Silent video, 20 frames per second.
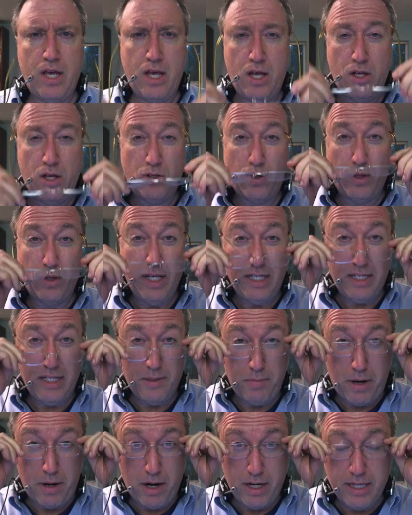So this is
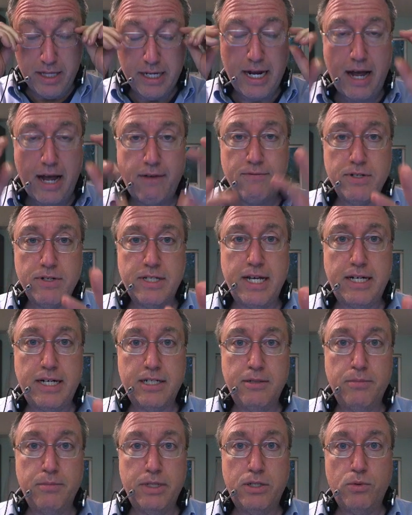part of the
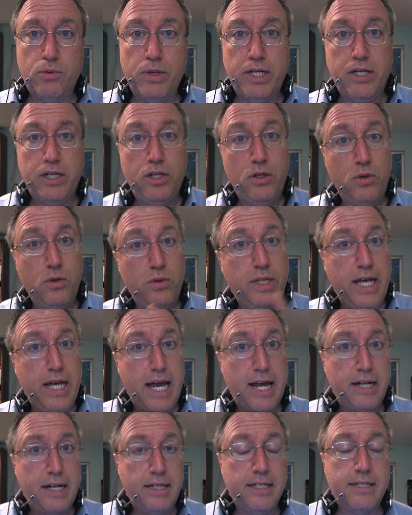conversation between you, the
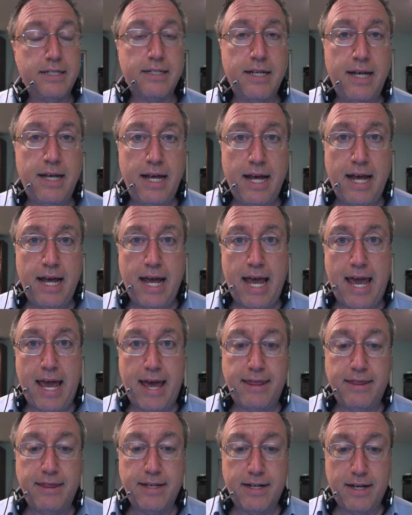analyst,
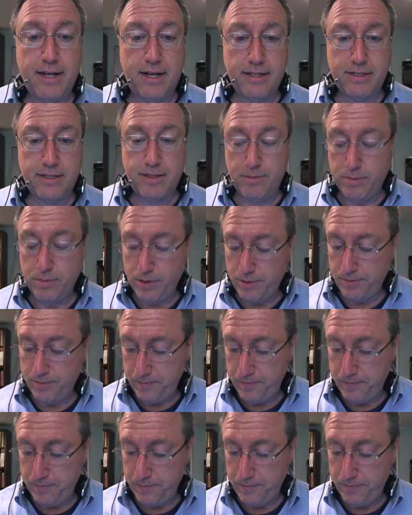and the customer.